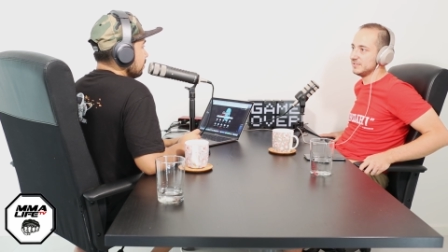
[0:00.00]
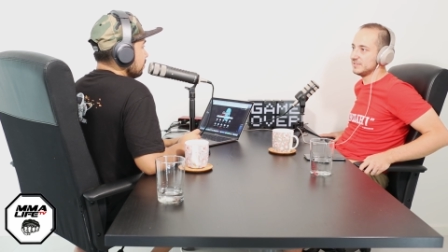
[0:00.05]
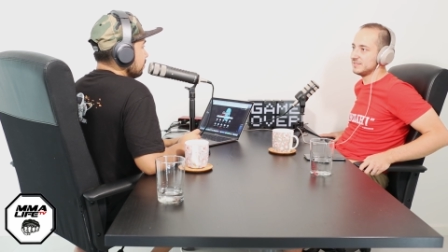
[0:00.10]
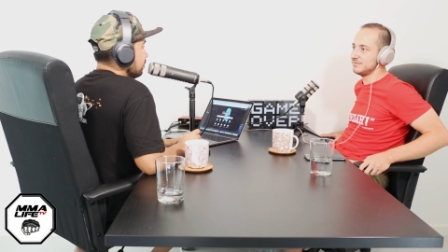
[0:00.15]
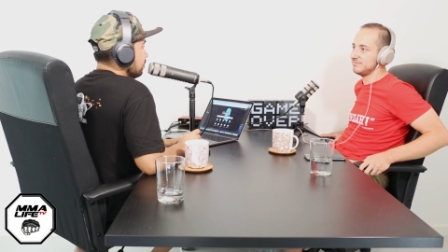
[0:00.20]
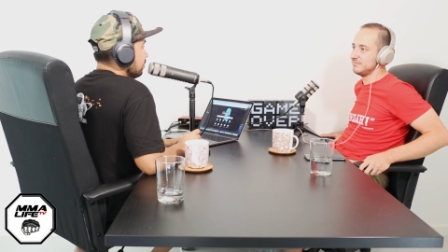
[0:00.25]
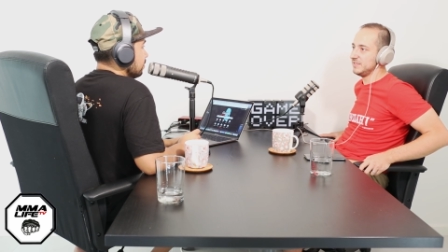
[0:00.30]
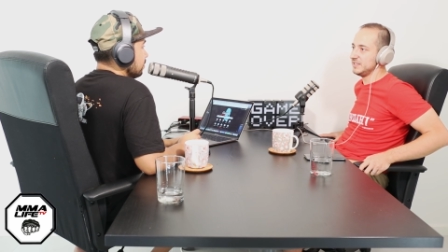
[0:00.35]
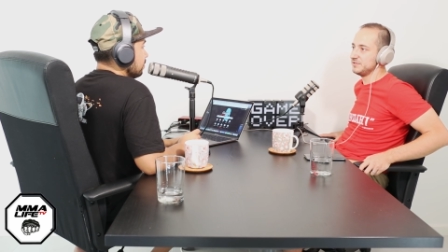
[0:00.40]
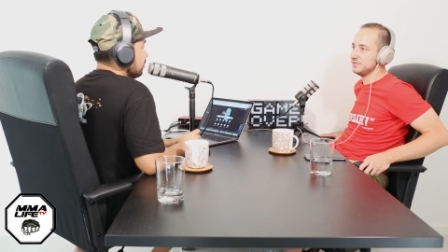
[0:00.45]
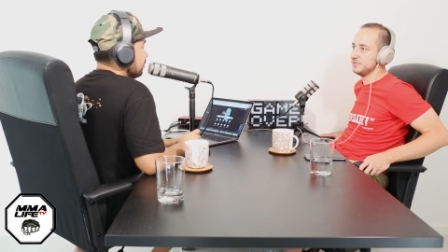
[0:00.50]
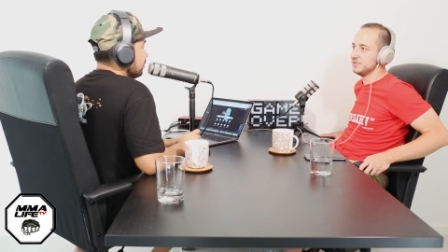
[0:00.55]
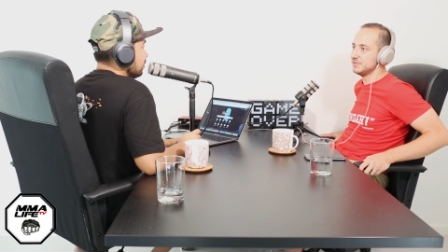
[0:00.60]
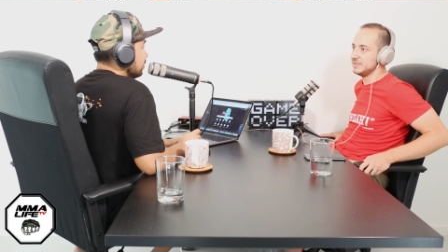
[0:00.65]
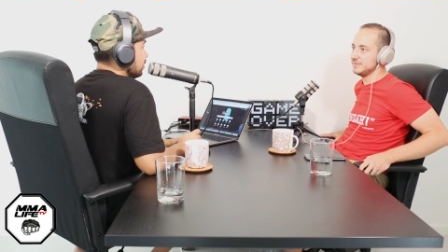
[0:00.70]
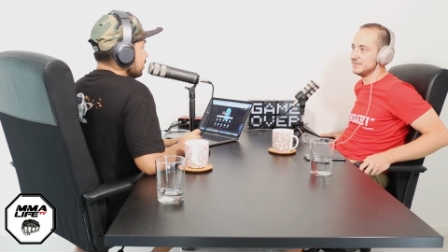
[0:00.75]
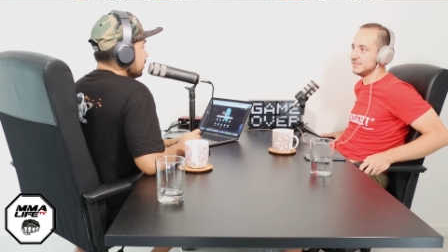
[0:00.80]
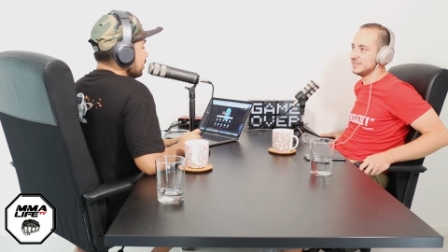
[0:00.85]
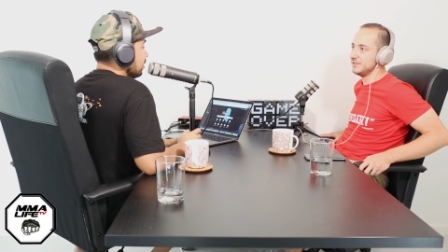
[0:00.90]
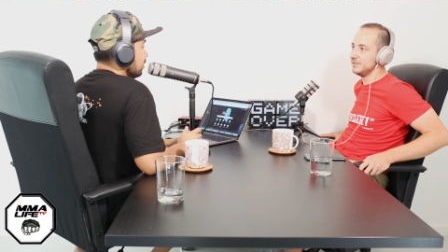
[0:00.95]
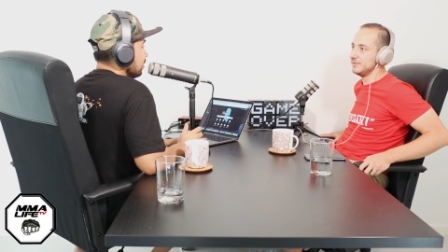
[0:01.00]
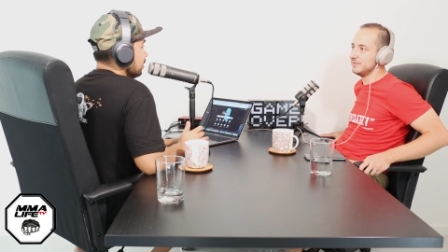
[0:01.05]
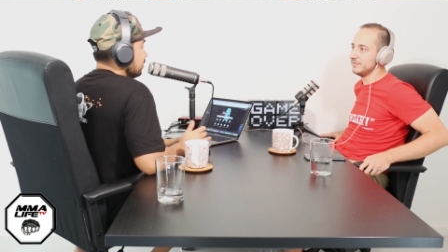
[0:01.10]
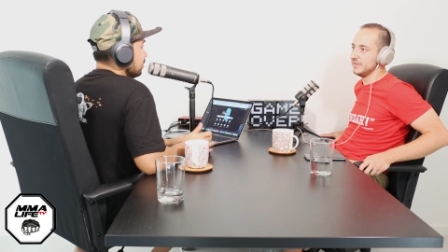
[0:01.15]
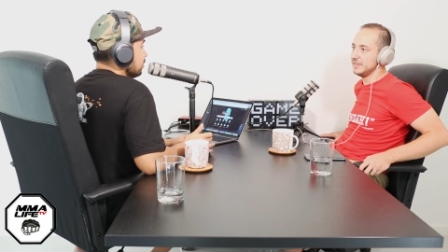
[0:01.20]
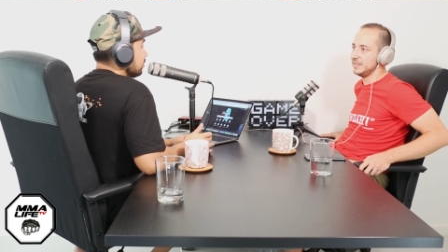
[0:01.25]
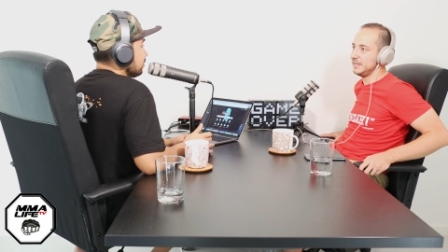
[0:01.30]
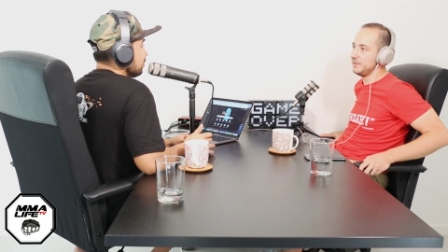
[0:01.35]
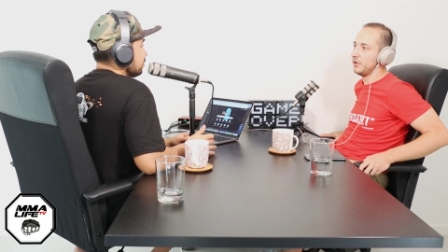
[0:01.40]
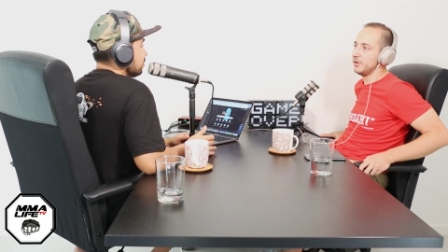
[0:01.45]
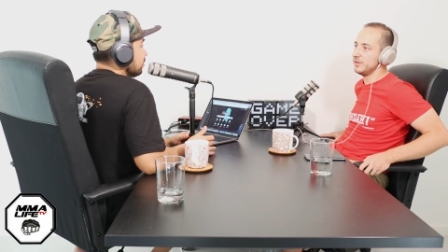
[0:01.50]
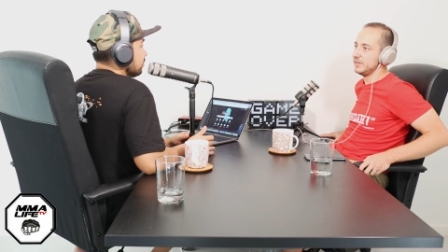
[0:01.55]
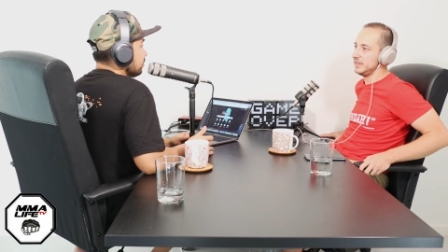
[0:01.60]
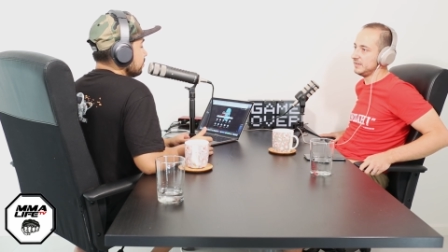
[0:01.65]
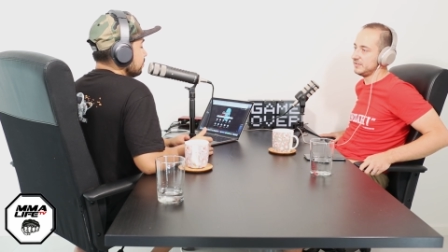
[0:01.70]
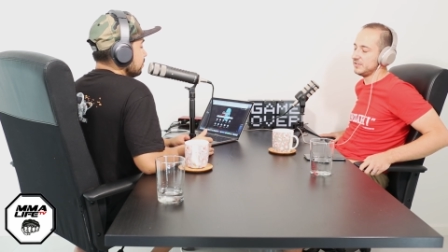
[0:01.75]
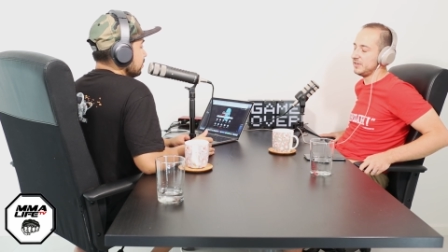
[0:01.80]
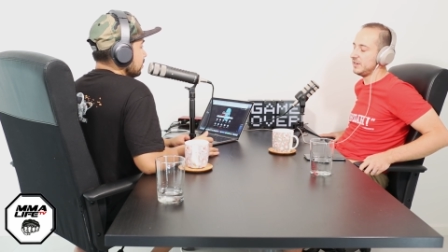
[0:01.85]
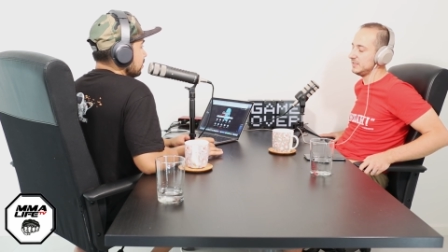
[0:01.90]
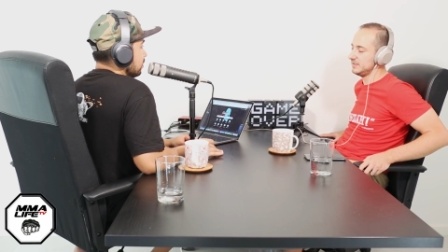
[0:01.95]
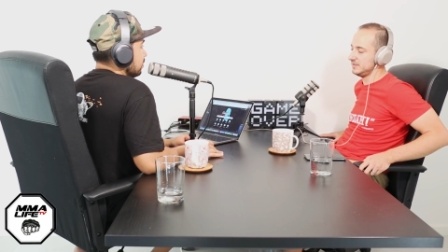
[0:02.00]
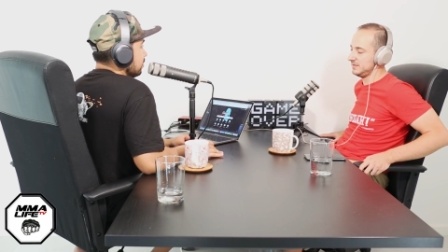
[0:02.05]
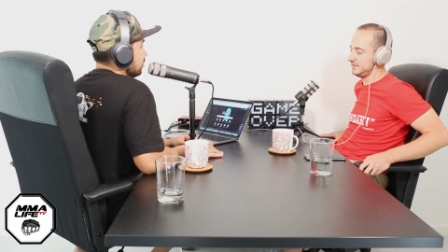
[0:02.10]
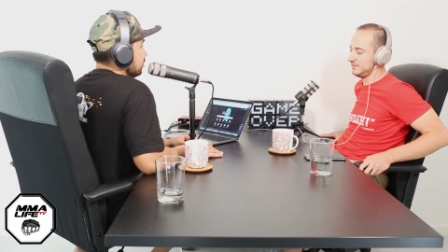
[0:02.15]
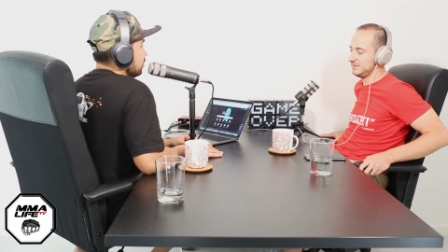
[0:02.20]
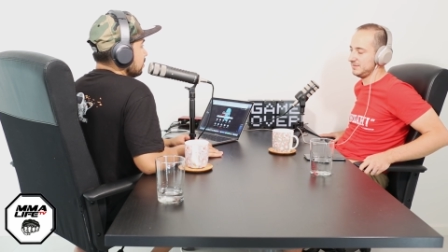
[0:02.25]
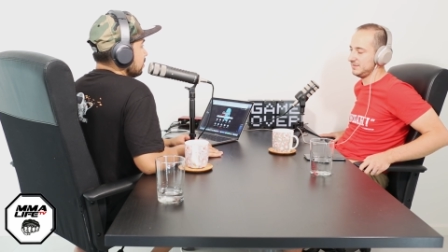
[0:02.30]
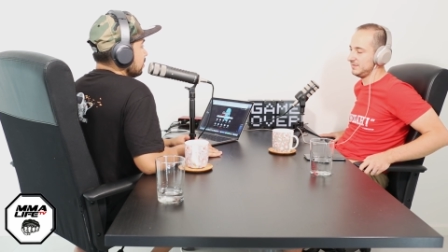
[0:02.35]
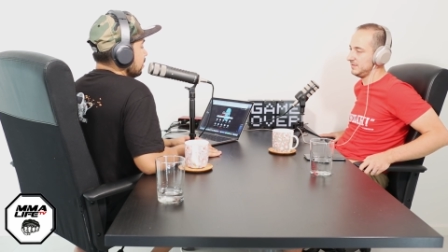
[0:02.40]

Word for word: just exhaust himself yeah. and he won't hit Tyson.